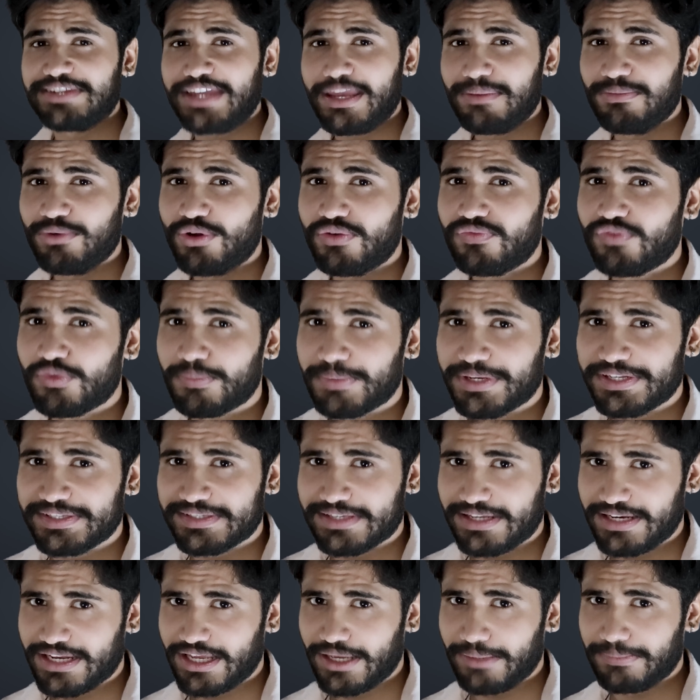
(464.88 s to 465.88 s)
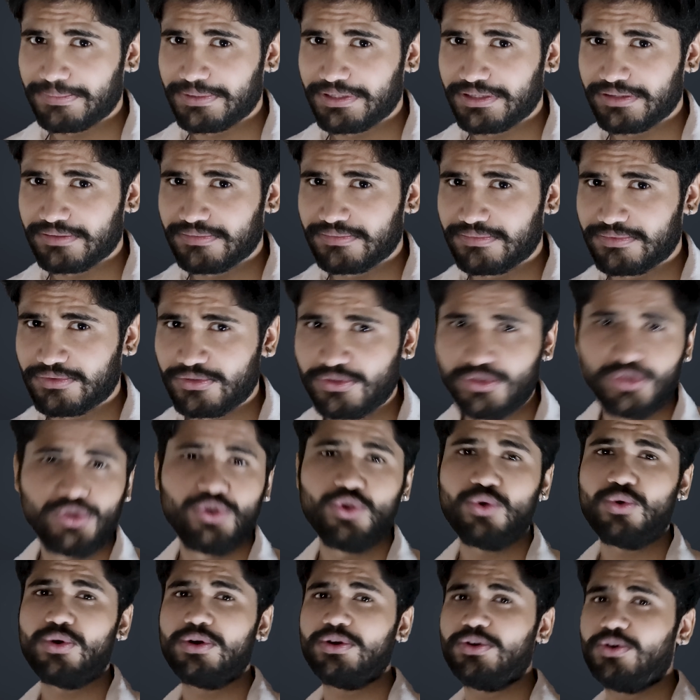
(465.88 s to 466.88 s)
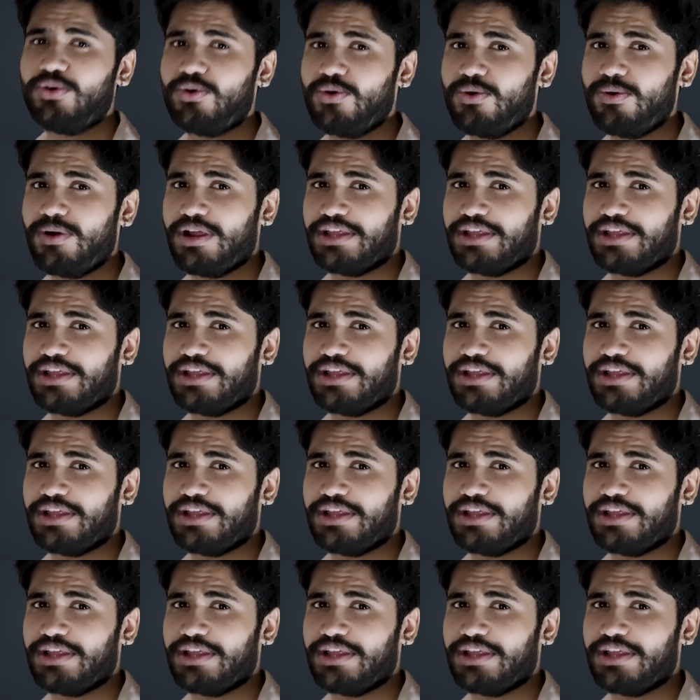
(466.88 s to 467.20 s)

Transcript: time your woman is unhappy, don't go